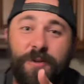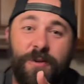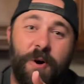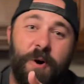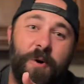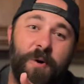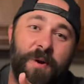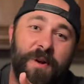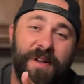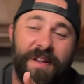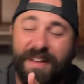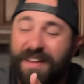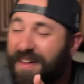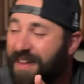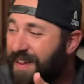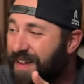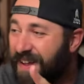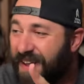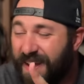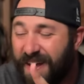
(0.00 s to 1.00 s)
Don't
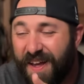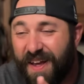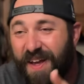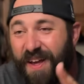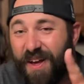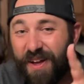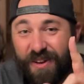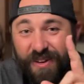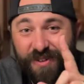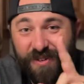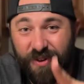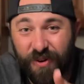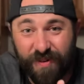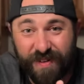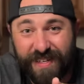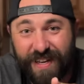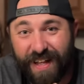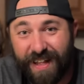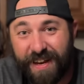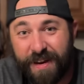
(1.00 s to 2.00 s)

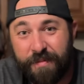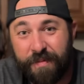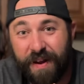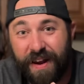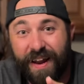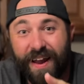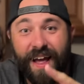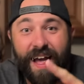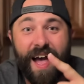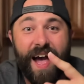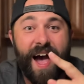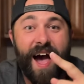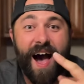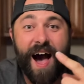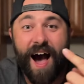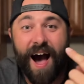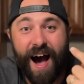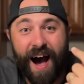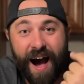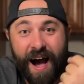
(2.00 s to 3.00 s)
don't tell anybody.
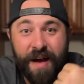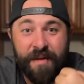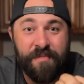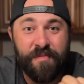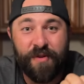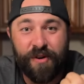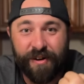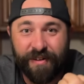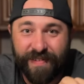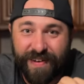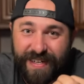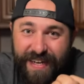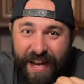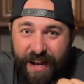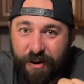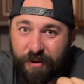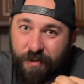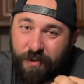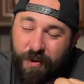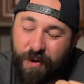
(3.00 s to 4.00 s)
I'm more of a
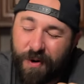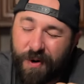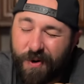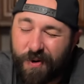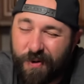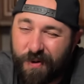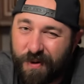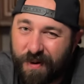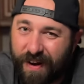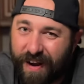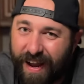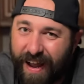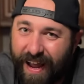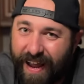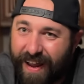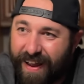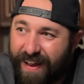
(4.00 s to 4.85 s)
Tangaroa cooler guy.